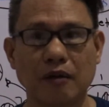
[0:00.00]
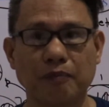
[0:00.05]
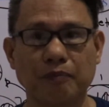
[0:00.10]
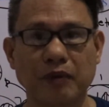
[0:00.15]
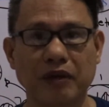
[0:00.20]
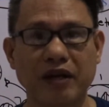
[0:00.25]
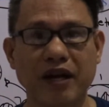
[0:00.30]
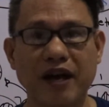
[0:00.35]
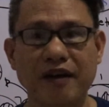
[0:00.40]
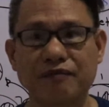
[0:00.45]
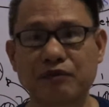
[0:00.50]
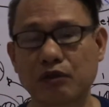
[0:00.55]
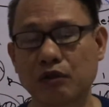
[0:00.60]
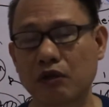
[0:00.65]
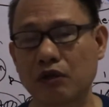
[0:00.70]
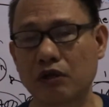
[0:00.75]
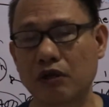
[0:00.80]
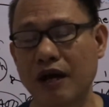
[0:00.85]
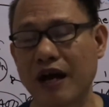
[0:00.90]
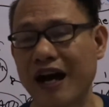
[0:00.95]
perhaps,
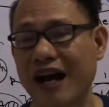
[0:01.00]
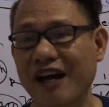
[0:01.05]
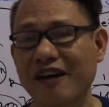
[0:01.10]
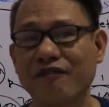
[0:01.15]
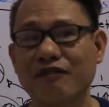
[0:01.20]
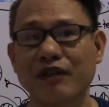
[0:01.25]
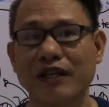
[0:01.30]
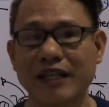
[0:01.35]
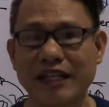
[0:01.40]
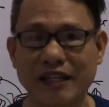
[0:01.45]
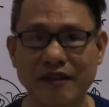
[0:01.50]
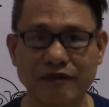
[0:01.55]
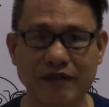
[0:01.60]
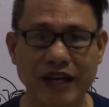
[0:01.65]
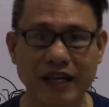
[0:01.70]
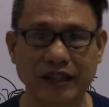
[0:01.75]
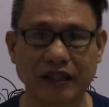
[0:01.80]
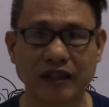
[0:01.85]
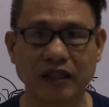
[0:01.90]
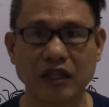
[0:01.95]
or I believe
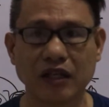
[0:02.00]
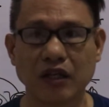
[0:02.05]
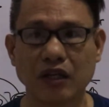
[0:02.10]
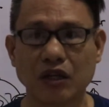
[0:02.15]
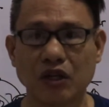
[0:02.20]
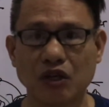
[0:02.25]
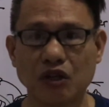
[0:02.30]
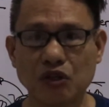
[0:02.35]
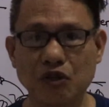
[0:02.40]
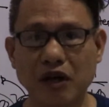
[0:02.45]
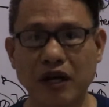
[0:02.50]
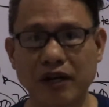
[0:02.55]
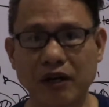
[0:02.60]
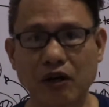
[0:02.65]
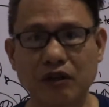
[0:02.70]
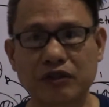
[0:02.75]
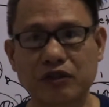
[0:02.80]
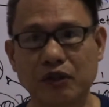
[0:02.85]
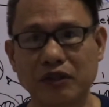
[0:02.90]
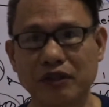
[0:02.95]
that you are
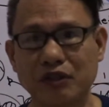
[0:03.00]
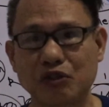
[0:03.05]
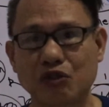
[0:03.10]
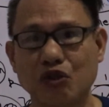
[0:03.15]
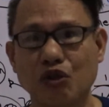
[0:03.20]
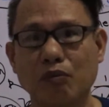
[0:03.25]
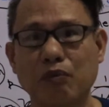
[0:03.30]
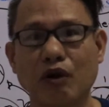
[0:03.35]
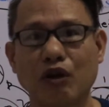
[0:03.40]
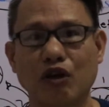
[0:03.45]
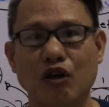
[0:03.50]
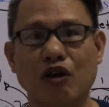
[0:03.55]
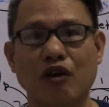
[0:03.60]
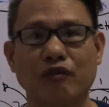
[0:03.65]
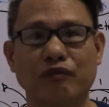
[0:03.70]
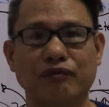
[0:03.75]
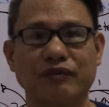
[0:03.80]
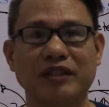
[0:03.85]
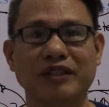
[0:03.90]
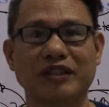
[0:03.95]
also in trouble
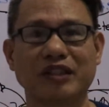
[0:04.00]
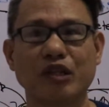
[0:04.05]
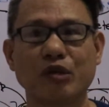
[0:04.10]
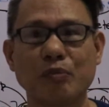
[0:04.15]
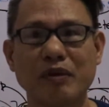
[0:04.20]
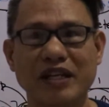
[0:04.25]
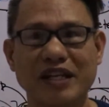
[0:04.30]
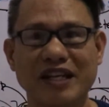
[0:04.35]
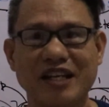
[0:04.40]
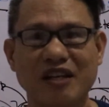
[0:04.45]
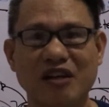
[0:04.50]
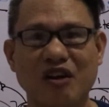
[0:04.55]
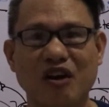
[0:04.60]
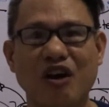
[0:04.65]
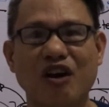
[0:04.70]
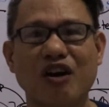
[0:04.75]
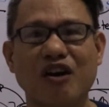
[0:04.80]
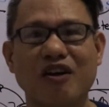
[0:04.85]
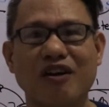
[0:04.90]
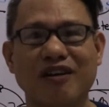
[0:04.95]
of determining
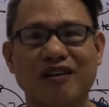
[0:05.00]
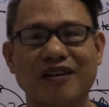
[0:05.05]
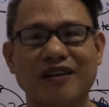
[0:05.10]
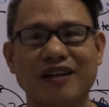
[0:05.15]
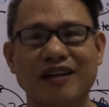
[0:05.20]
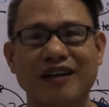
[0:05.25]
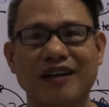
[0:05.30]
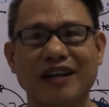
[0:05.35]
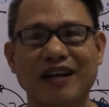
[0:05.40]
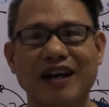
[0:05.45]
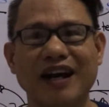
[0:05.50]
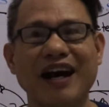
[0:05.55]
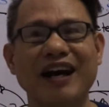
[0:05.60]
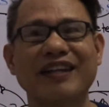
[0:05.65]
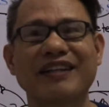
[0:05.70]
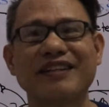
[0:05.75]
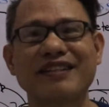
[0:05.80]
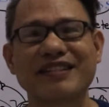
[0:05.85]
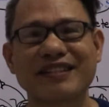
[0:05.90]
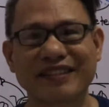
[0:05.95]
or
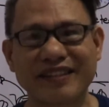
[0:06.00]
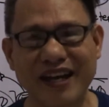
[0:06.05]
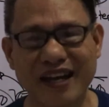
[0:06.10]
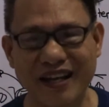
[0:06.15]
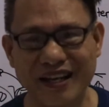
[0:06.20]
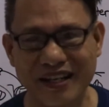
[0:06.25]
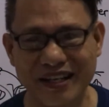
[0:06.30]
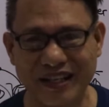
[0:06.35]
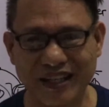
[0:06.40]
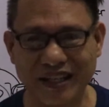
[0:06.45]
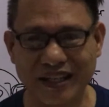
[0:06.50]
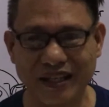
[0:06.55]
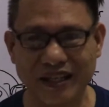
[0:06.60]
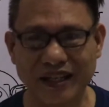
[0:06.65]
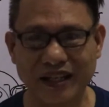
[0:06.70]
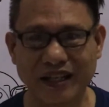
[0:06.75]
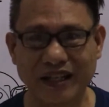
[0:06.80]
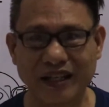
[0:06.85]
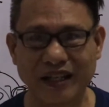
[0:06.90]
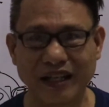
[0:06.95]

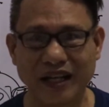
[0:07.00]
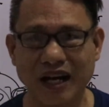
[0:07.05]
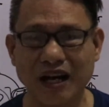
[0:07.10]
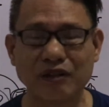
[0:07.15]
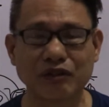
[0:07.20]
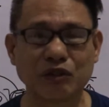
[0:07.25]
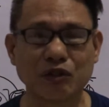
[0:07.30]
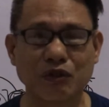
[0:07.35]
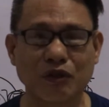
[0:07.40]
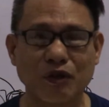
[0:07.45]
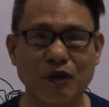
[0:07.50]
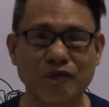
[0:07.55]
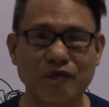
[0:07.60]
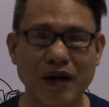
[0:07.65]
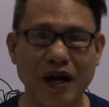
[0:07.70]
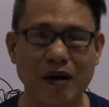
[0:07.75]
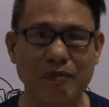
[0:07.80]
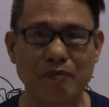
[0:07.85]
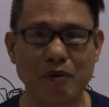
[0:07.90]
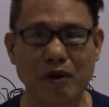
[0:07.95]
understanding how to cope
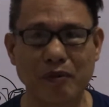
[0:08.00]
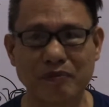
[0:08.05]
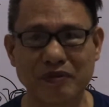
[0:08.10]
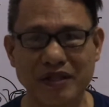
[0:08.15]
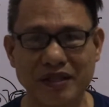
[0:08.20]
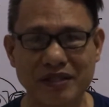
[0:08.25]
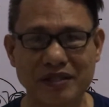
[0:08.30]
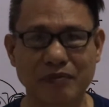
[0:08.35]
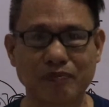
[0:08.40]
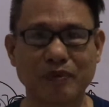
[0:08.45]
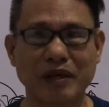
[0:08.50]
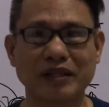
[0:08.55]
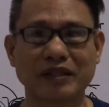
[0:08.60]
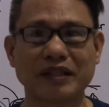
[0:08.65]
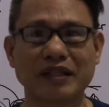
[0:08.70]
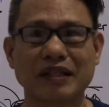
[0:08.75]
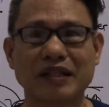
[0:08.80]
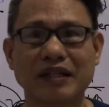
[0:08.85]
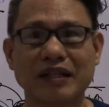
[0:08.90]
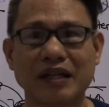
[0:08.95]
up of this
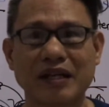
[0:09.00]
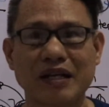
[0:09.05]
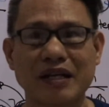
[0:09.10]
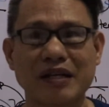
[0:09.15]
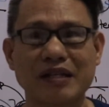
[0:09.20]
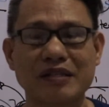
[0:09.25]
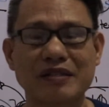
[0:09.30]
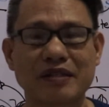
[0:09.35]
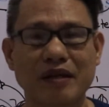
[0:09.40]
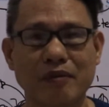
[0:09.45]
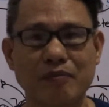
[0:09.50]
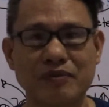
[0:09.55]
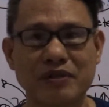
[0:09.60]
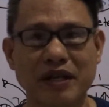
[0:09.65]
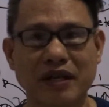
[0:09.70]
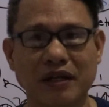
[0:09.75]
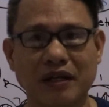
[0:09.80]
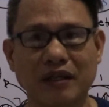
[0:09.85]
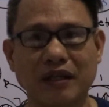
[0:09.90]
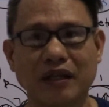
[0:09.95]
particular
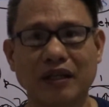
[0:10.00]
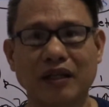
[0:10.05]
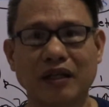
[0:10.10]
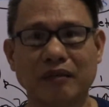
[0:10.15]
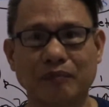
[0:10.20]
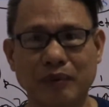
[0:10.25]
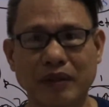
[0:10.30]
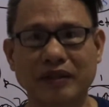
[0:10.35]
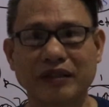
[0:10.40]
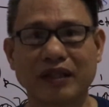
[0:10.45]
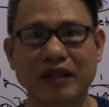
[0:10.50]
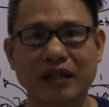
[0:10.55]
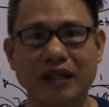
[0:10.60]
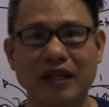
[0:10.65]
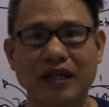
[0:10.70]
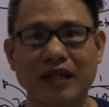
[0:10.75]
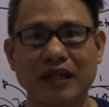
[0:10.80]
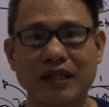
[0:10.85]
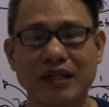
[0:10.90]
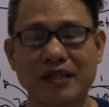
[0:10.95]
subject,
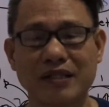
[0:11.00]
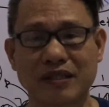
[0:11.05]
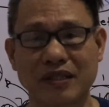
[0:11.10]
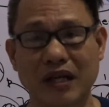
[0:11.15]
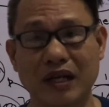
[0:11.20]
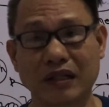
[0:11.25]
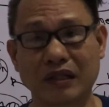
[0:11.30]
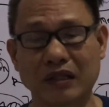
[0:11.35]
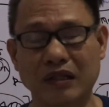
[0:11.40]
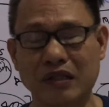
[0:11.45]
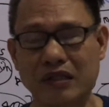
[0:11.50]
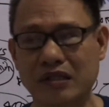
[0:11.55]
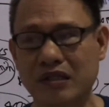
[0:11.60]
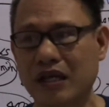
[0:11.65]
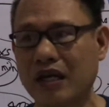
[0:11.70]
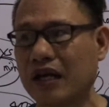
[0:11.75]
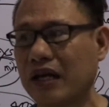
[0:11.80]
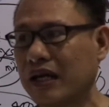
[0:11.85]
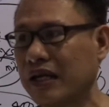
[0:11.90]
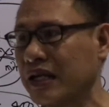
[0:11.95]
particularly this calculus.
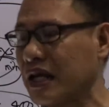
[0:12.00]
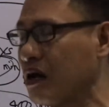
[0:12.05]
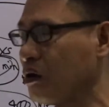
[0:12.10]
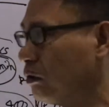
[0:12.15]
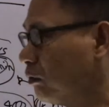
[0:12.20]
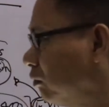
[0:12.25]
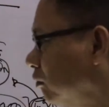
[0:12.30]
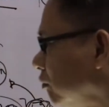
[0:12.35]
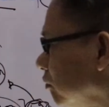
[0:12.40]
Now,